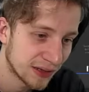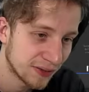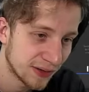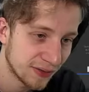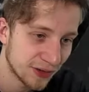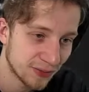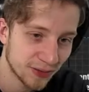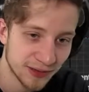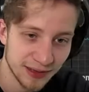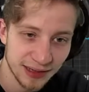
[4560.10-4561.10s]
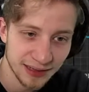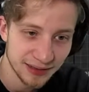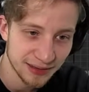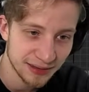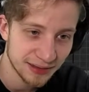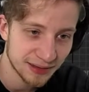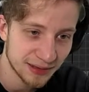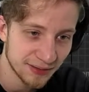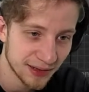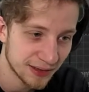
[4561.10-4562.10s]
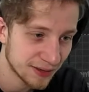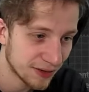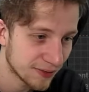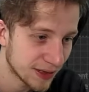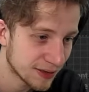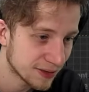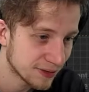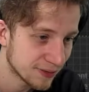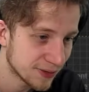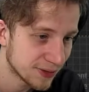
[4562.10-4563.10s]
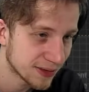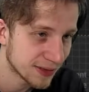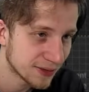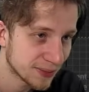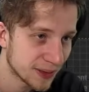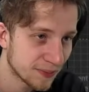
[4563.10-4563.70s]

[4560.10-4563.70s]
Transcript: Where would you put it, guys? This one is always confusing to me.